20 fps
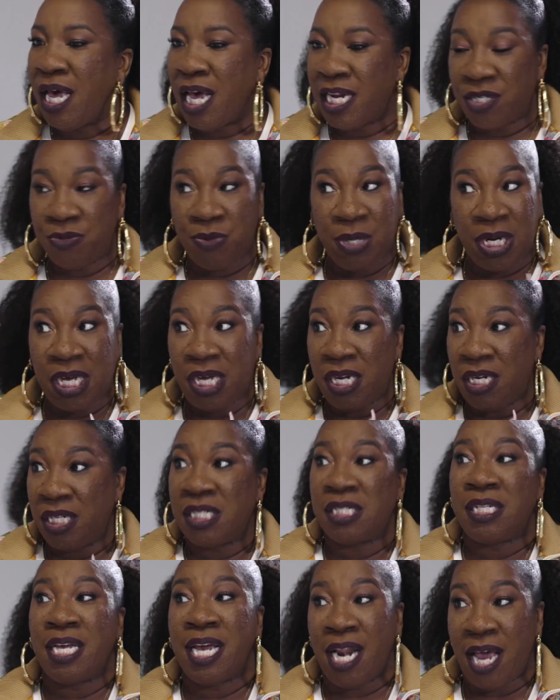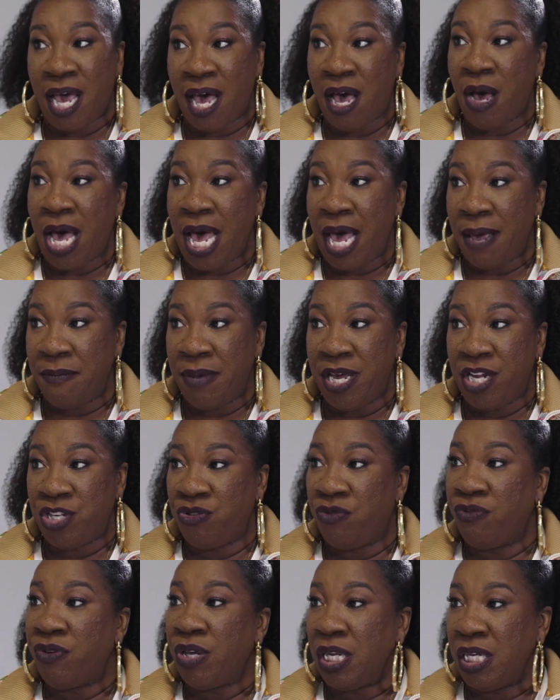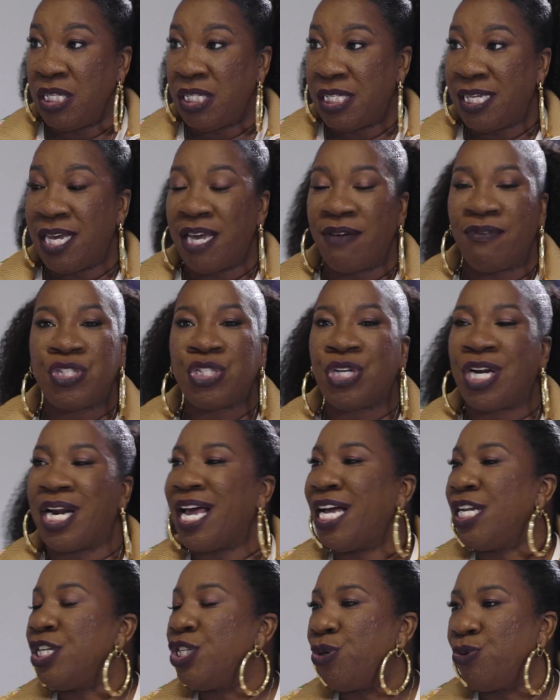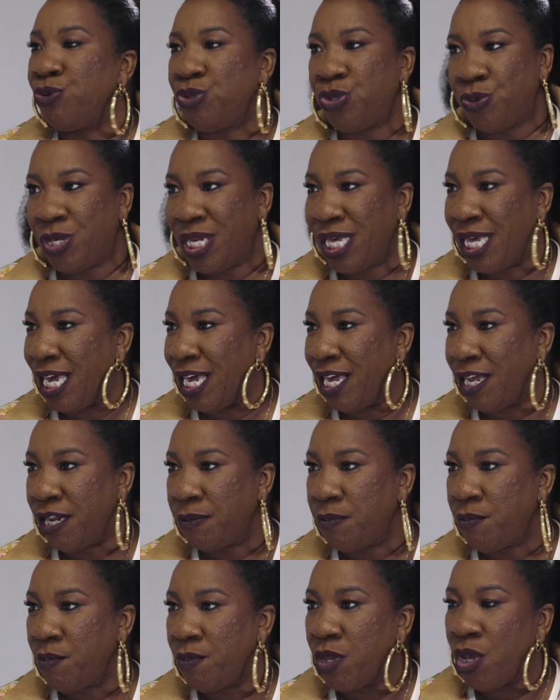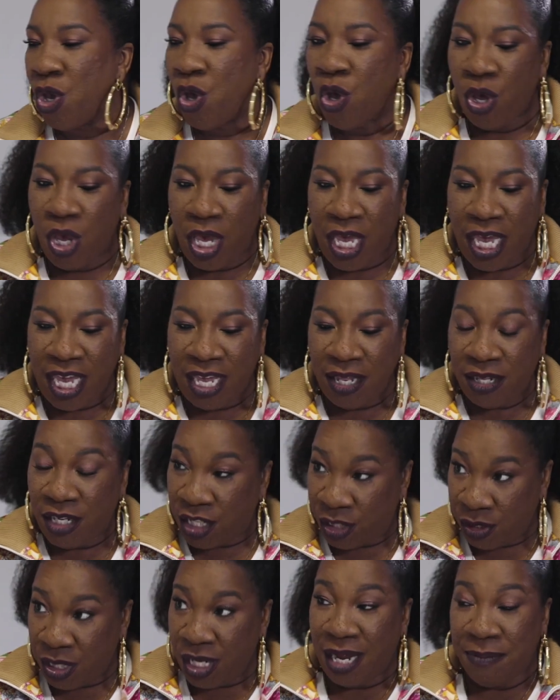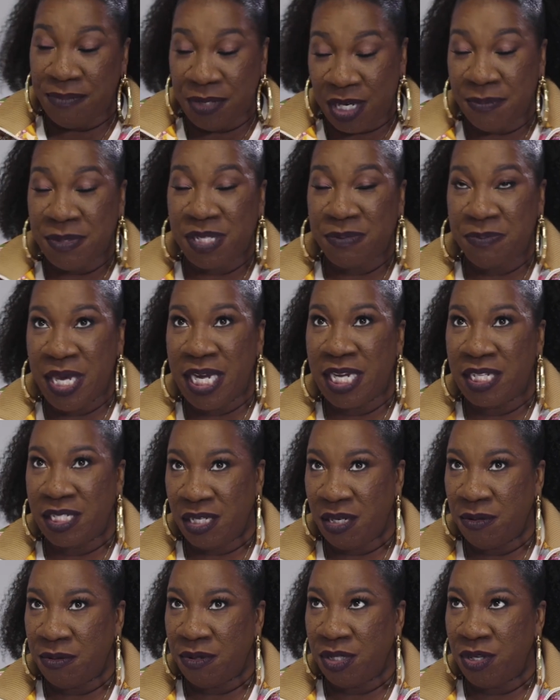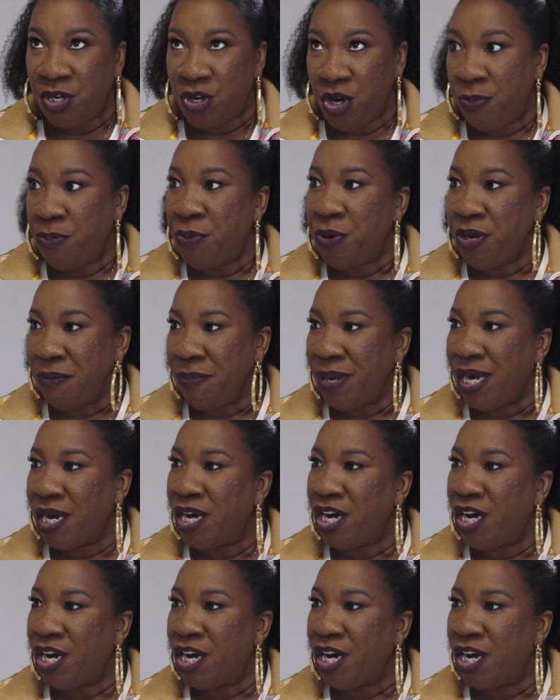I just want to understand how I made you feel unsafe so that I don't do it again. I'm speaking to your point about